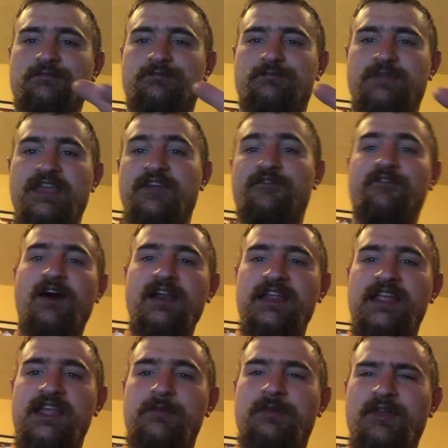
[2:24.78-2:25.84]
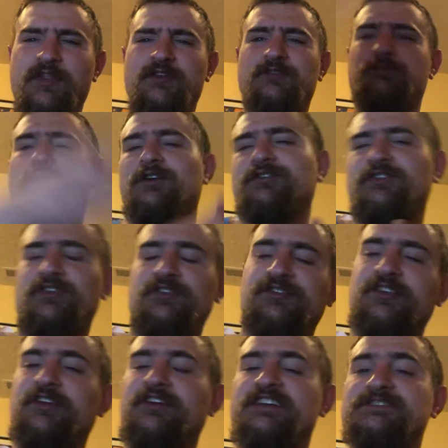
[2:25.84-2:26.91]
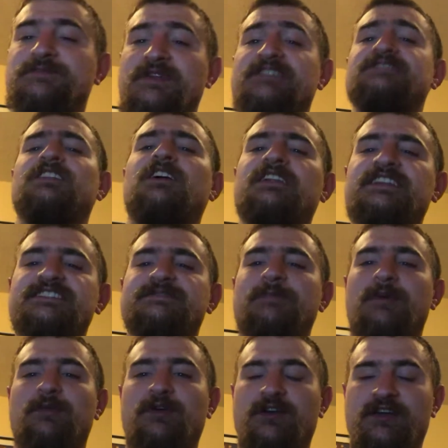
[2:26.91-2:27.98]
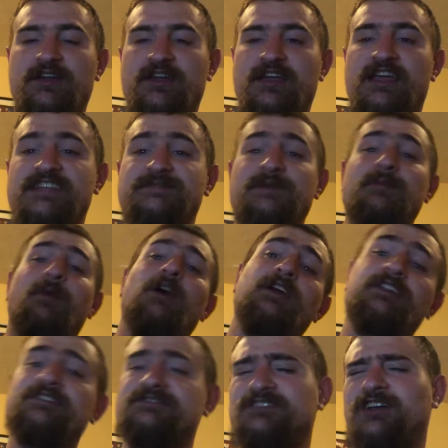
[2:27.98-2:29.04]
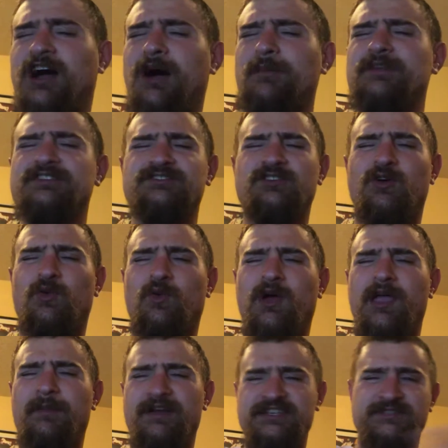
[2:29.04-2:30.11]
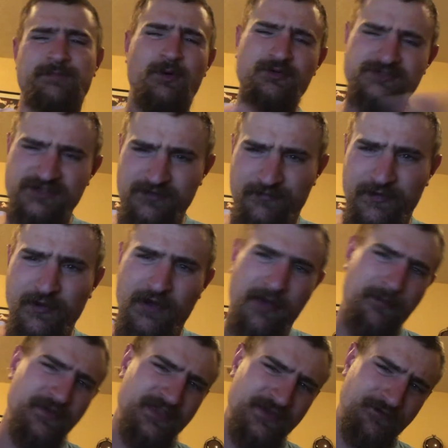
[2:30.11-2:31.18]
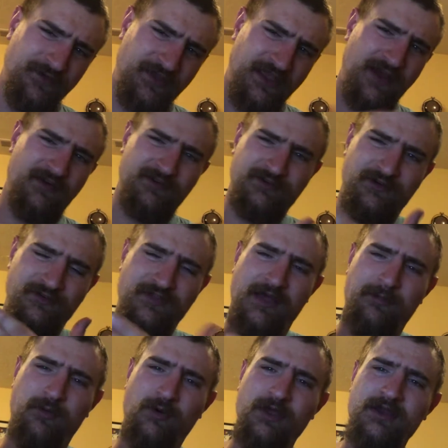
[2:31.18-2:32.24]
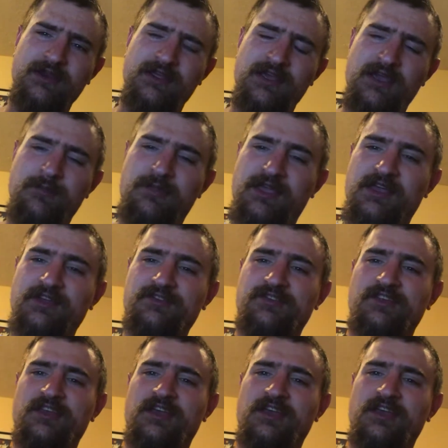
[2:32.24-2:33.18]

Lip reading: being funny, but then there's parts that are serious, but as an audience member, it's been marketed as a comedy, so am I supposed to feel empathy for the character at that point? Because